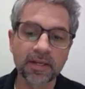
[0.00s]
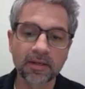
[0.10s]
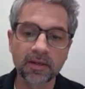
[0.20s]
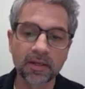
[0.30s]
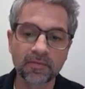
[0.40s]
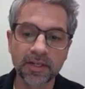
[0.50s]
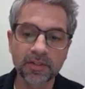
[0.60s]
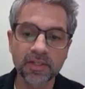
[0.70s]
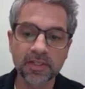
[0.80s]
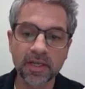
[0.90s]
a village
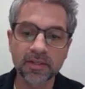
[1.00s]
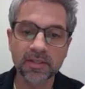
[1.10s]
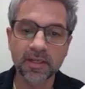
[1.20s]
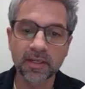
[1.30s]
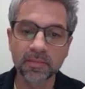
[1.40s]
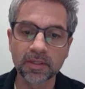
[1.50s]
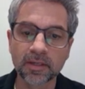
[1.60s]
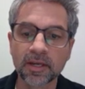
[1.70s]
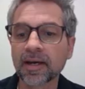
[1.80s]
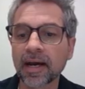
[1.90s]
design statement,
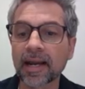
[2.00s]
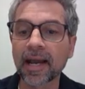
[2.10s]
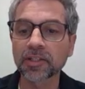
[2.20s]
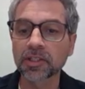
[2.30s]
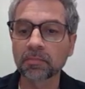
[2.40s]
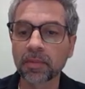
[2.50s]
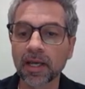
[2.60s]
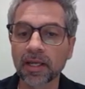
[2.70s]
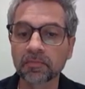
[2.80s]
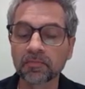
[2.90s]
an action
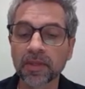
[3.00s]
plan,